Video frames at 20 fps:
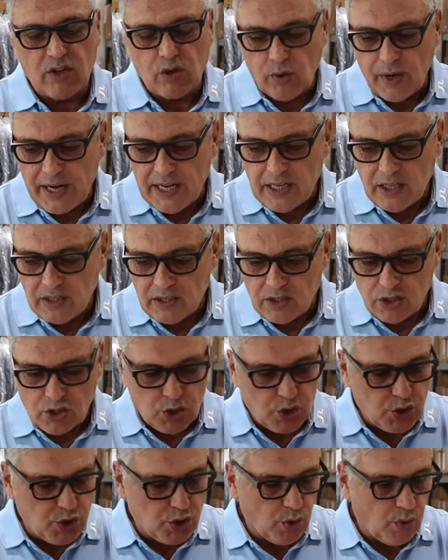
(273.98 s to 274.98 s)
a great
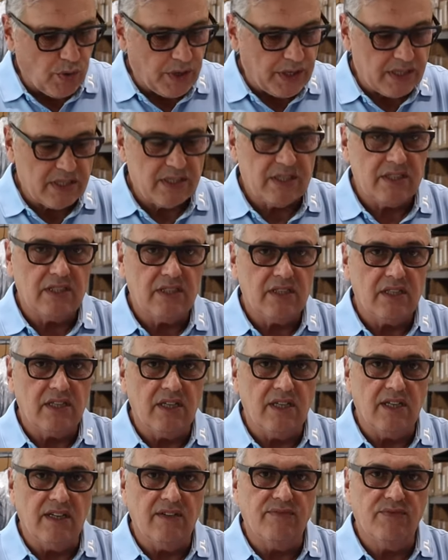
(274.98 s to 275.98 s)
choice
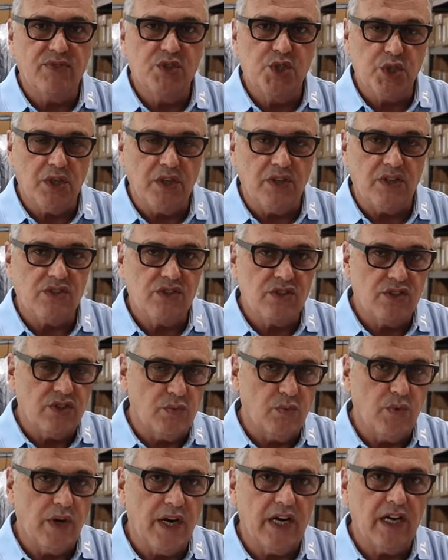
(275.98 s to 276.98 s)
of shirts to
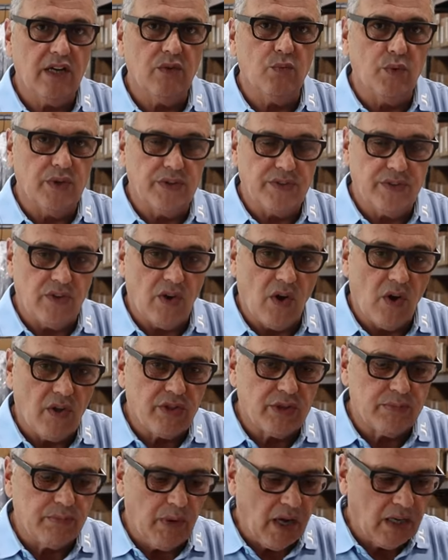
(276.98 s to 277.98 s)
wear with all
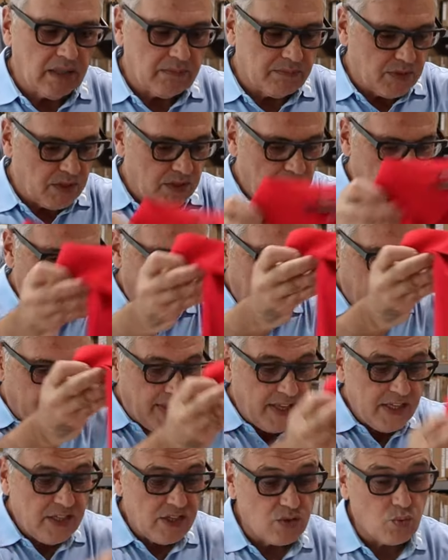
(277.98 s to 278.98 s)
their bottoms.
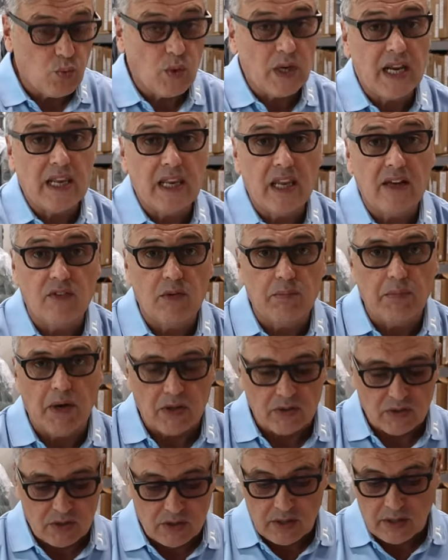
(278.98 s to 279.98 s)
And this is what I love
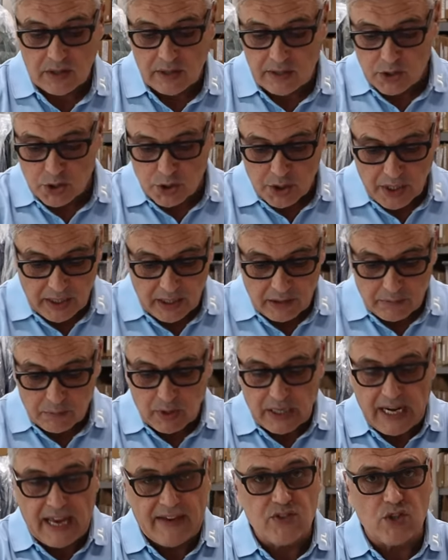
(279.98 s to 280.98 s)
about J
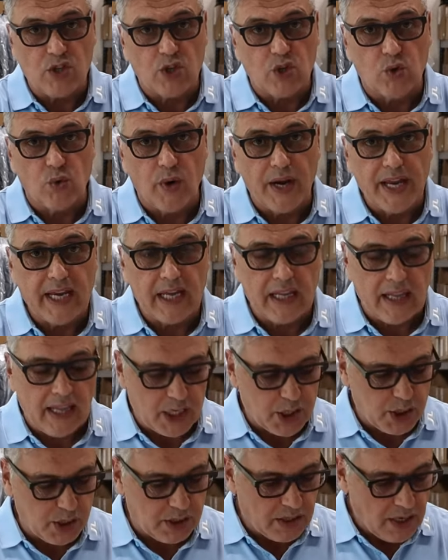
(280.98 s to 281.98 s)
Lindeberg. He has a great
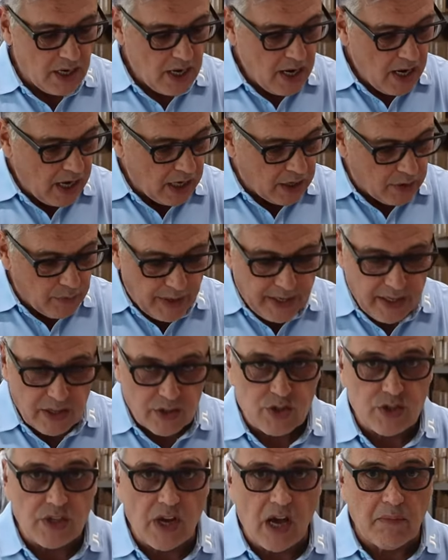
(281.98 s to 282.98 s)
collection, a great
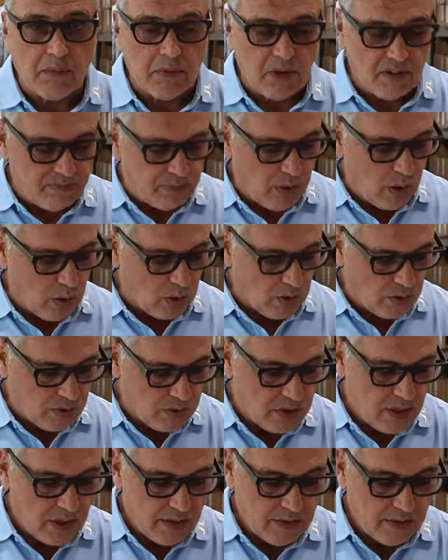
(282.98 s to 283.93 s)
ensemble of polos.